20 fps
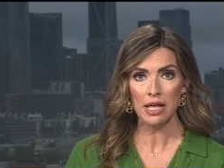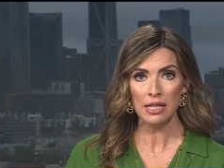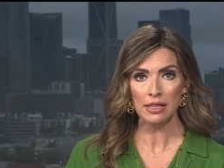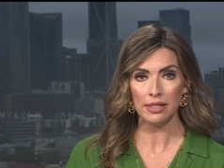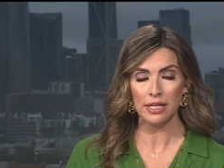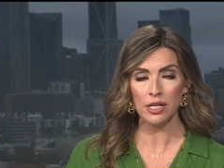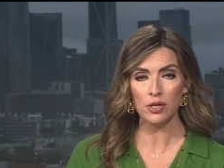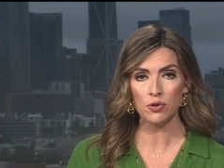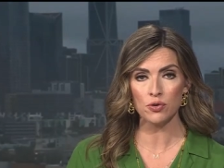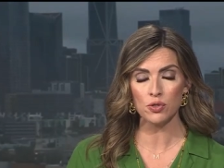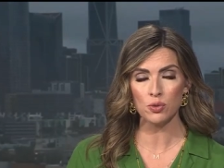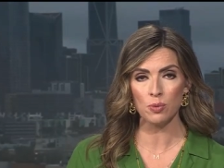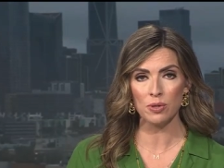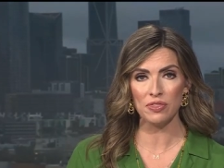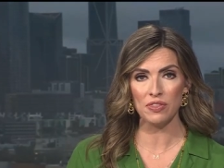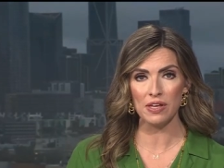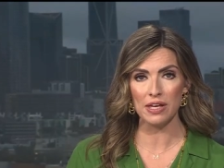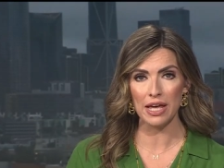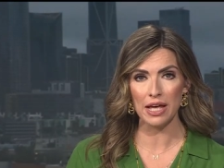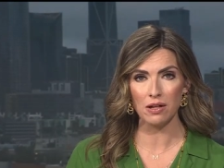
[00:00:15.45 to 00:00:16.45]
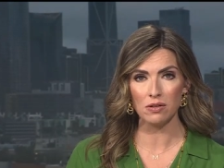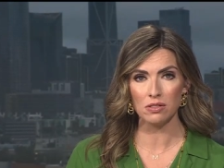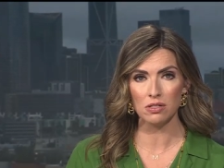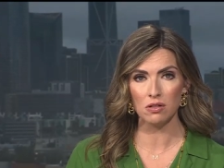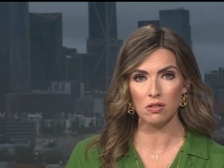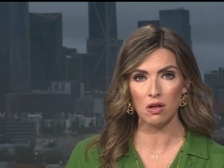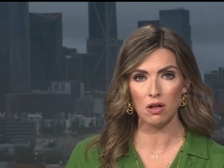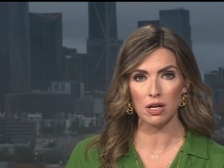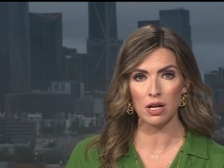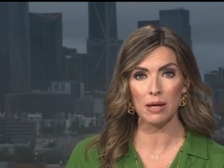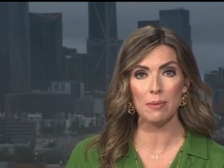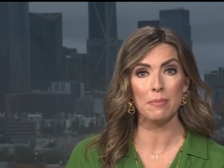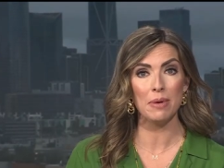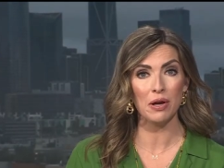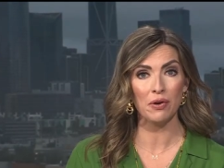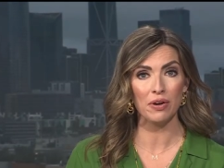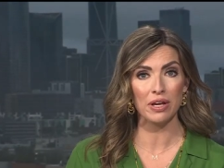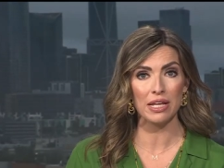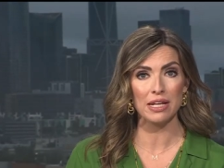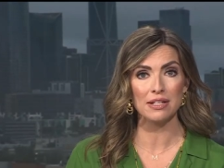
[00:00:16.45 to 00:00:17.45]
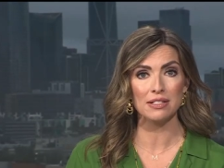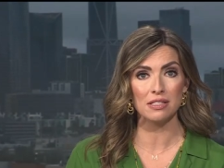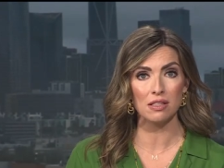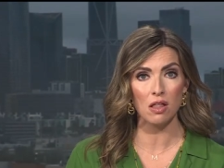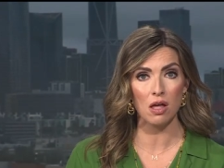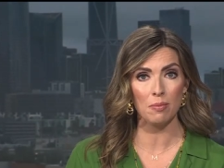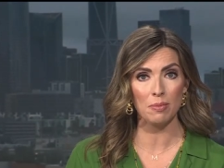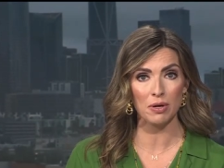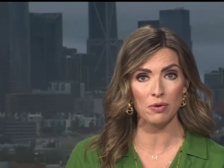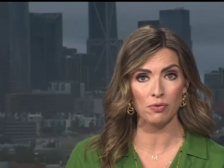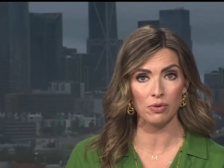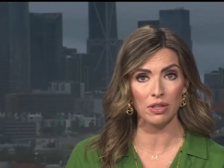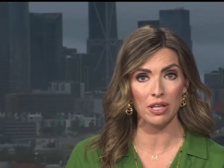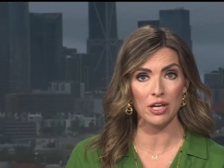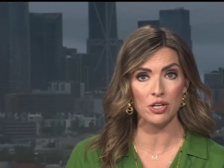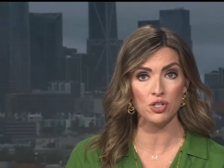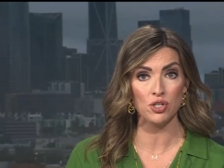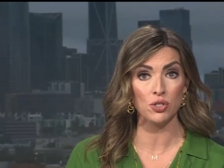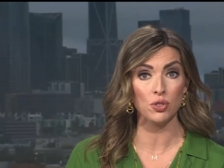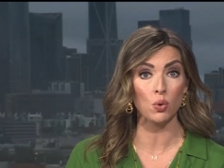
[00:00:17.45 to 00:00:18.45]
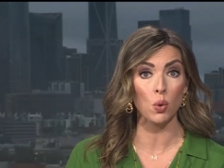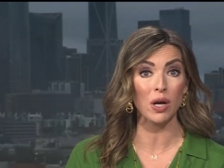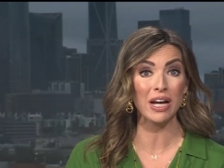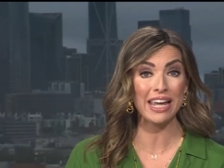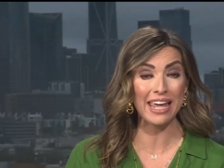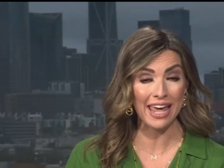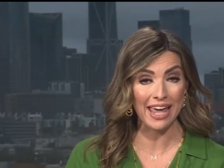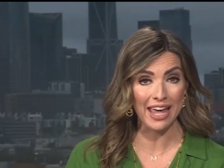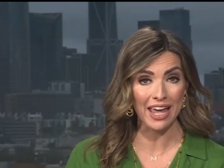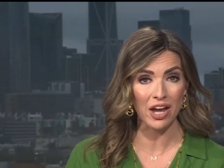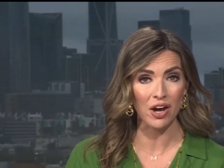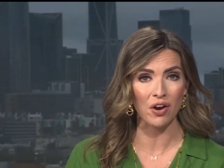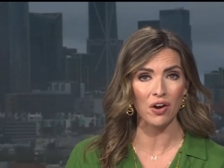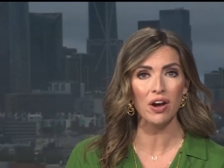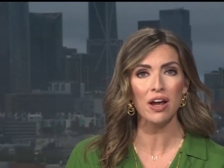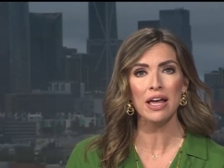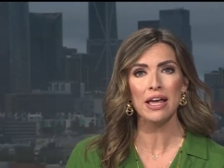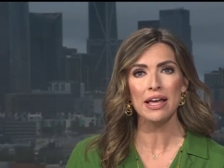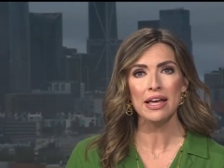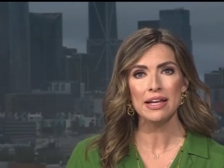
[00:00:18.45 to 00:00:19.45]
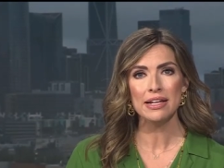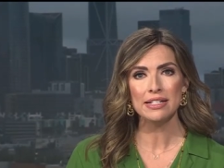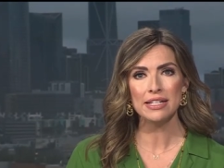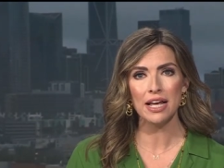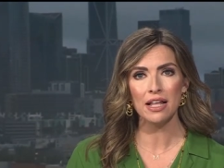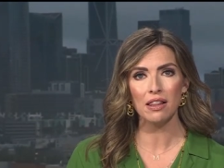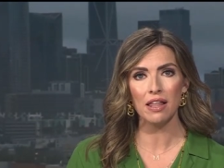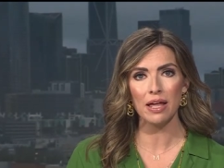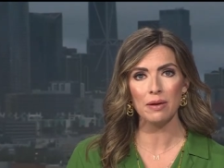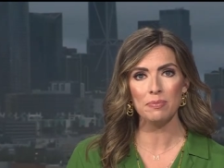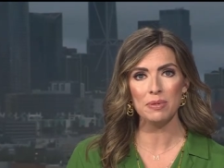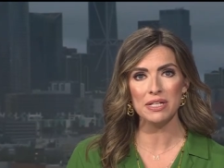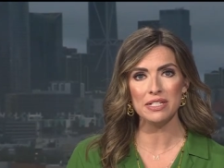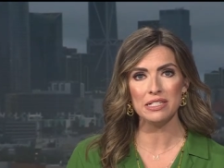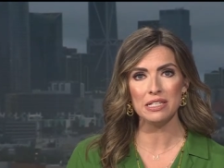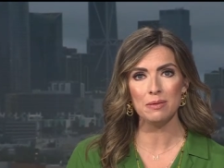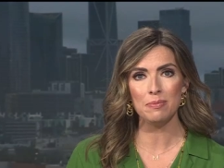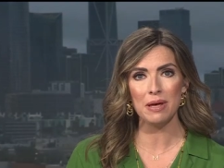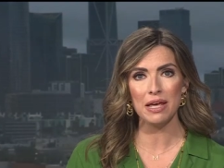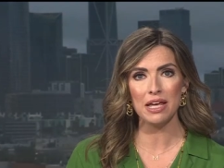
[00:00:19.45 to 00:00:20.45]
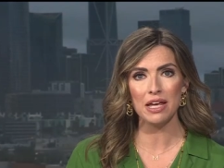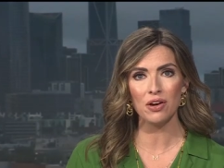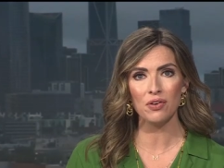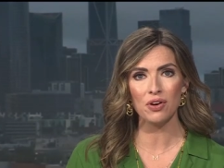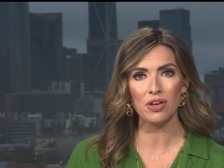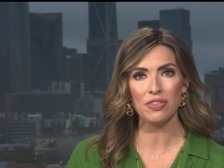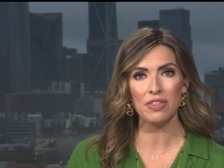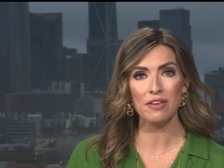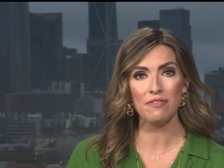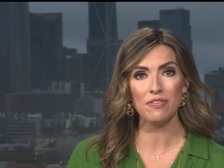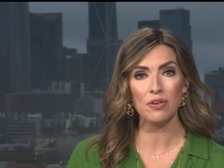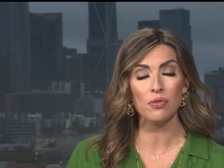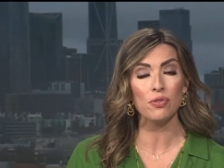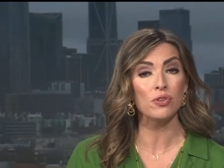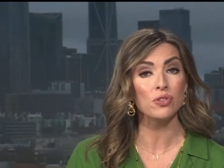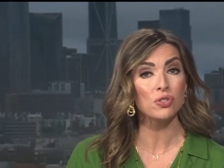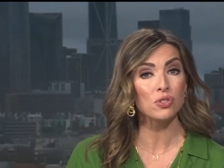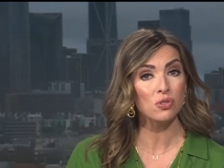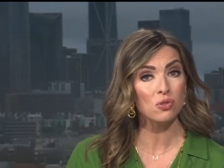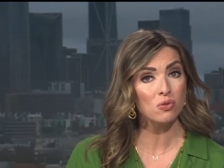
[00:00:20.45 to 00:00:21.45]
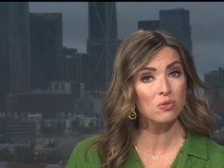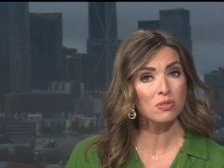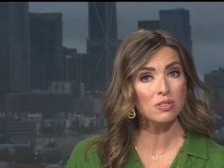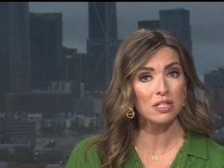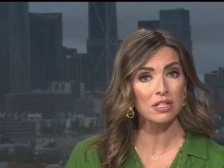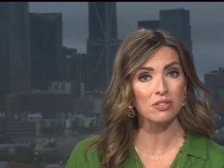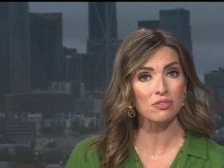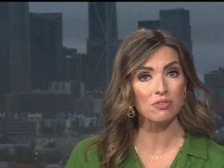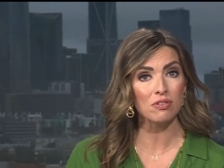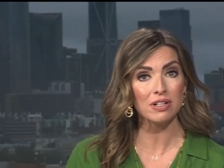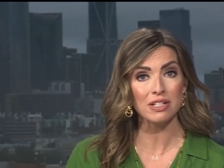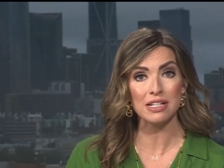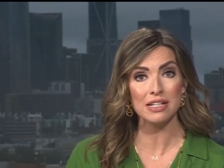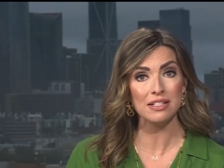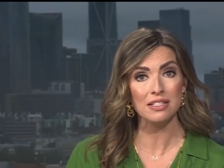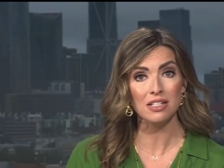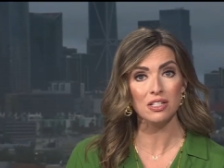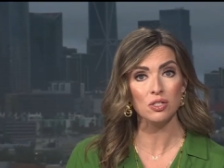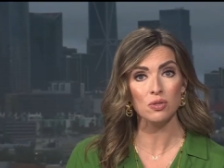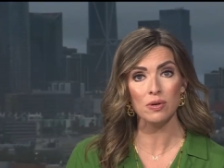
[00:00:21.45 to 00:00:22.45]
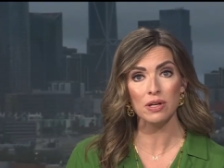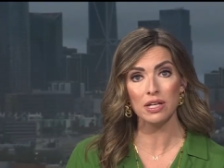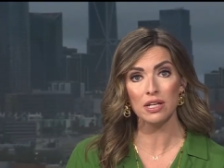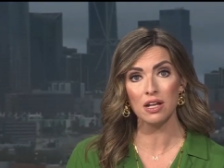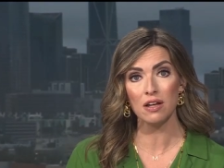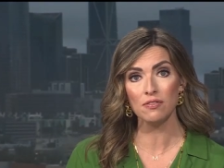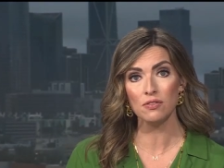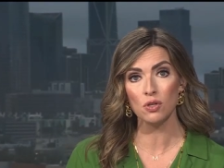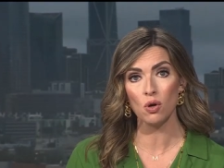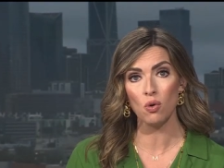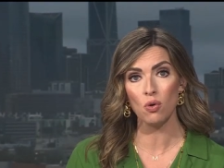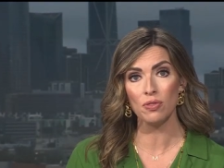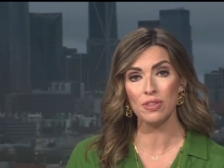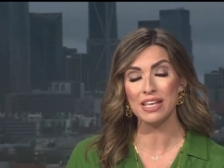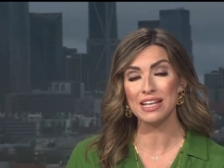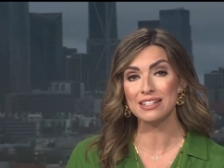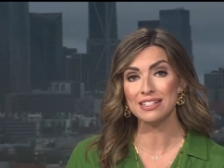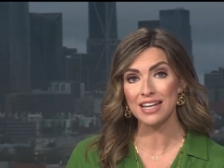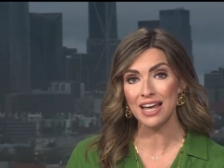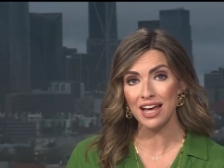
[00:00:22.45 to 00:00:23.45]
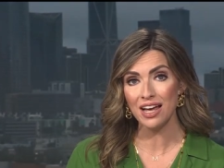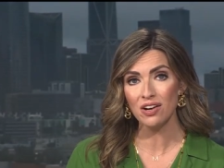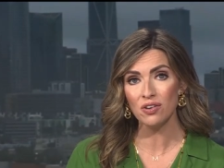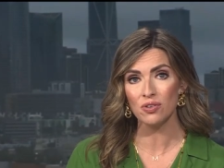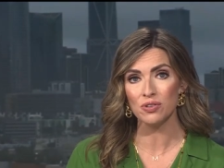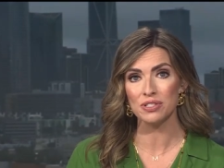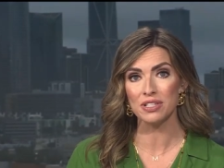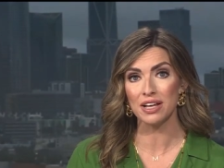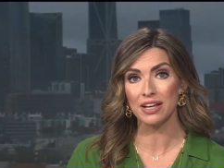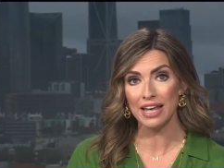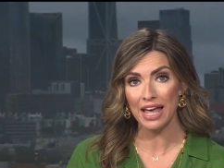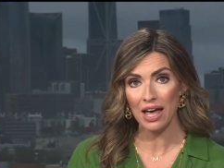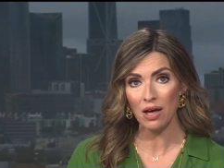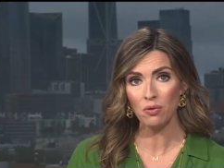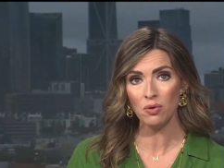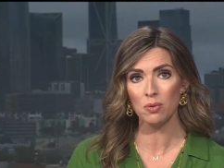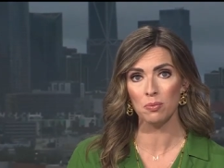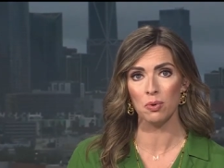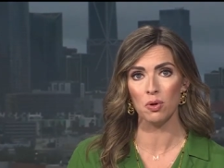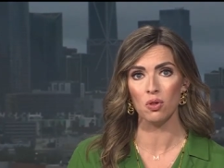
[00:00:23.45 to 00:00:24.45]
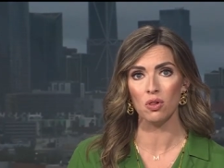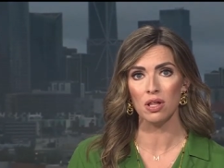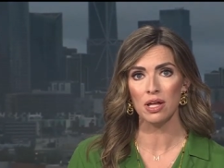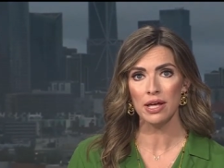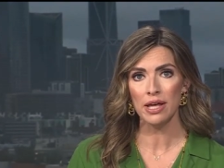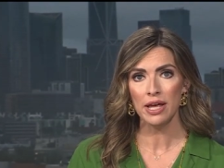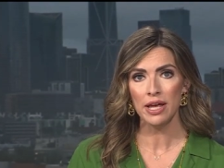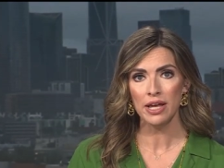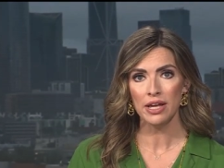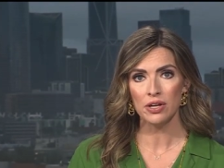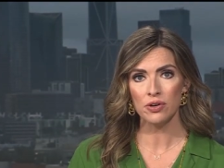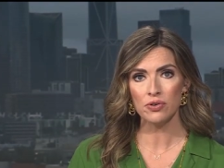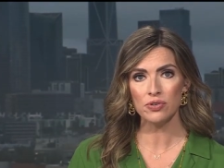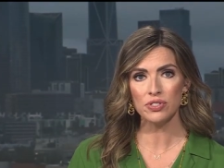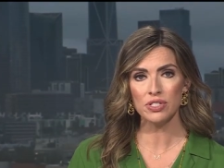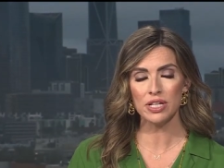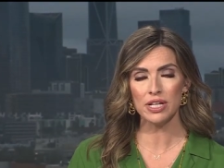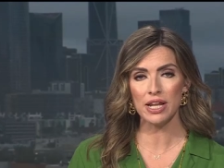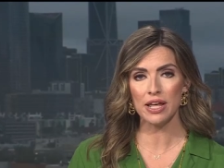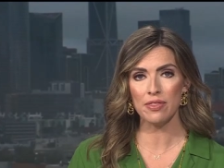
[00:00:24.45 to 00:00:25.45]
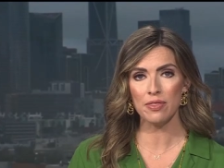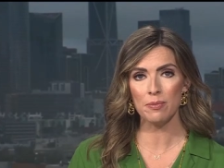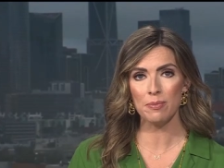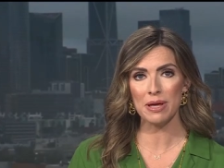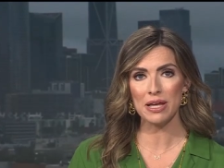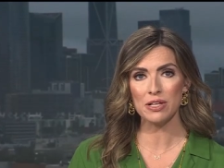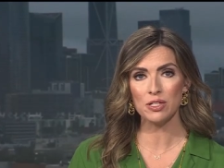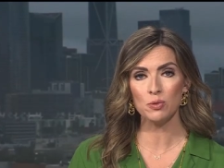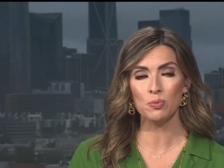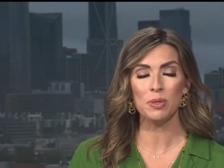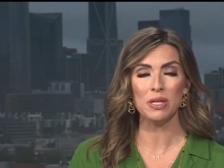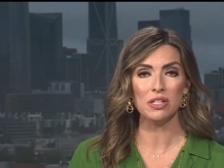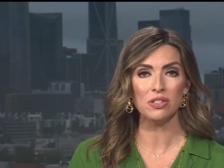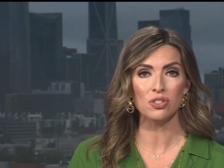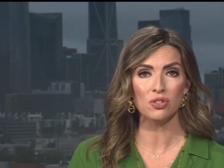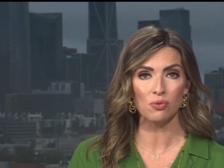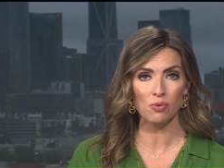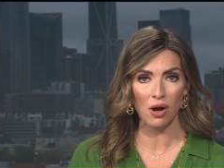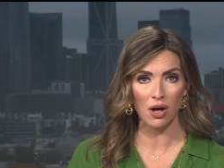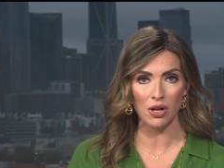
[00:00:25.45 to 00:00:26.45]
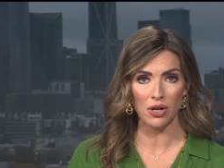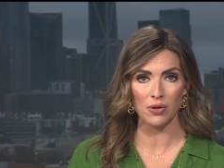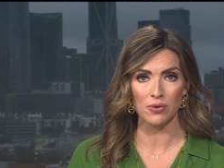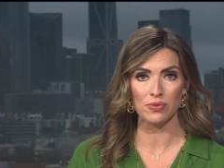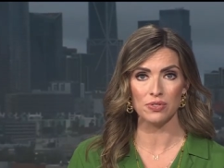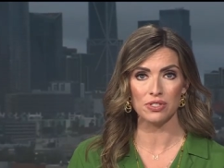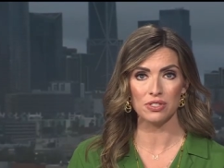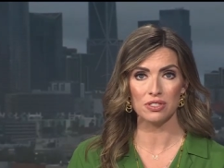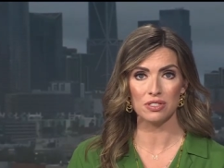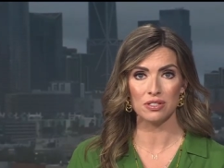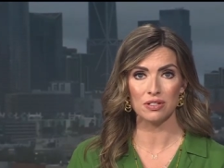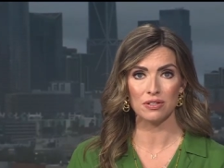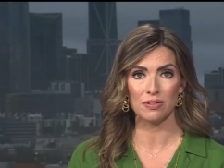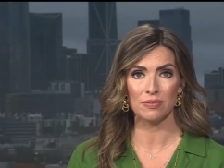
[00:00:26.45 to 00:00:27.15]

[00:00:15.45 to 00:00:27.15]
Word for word: Leaders with the Council on American Islamic Relations, or CAIR, tell NBC Bay Area they feel the school district isn't doing enough to hold the attackers accountable. Here's Today in the Bay's Pete Suratos.